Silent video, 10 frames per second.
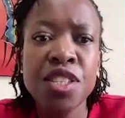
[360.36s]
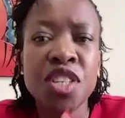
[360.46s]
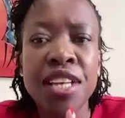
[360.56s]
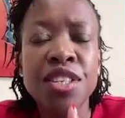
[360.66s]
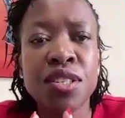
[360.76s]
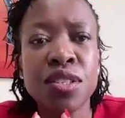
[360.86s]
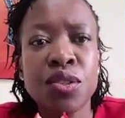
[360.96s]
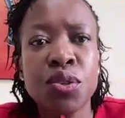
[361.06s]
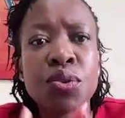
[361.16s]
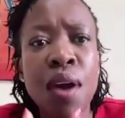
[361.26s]
these
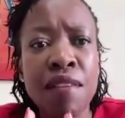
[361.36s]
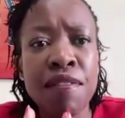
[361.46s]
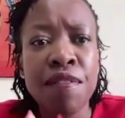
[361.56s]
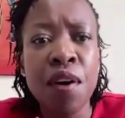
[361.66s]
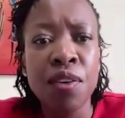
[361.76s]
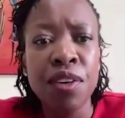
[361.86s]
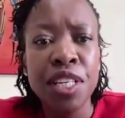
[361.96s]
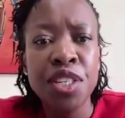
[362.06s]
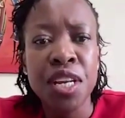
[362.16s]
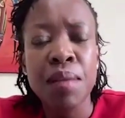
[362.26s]
changes do have
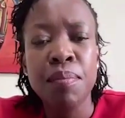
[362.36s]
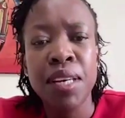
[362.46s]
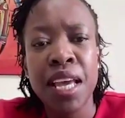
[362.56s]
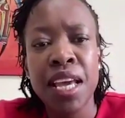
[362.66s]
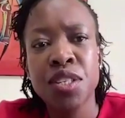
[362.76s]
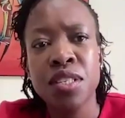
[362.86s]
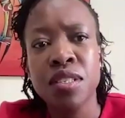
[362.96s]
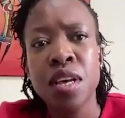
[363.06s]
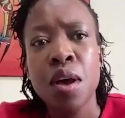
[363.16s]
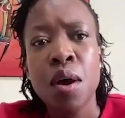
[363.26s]
far-reaching
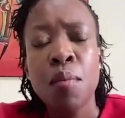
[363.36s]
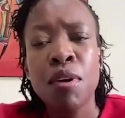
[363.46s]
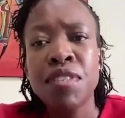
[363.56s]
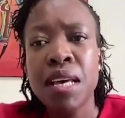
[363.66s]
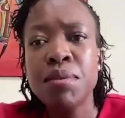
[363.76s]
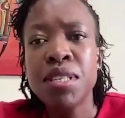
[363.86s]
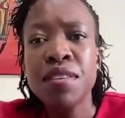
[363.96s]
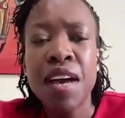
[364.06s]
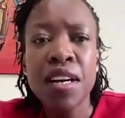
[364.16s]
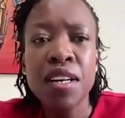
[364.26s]
implications. Prof.
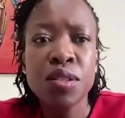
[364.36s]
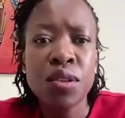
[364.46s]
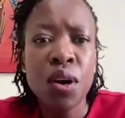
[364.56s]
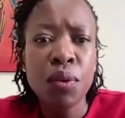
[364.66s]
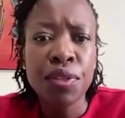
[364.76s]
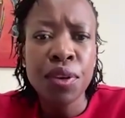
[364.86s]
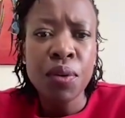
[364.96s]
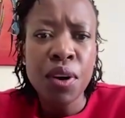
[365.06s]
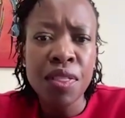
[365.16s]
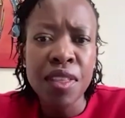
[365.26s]
Sampson, if I can start with
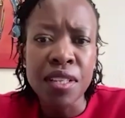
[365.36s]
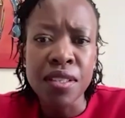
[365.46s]
you on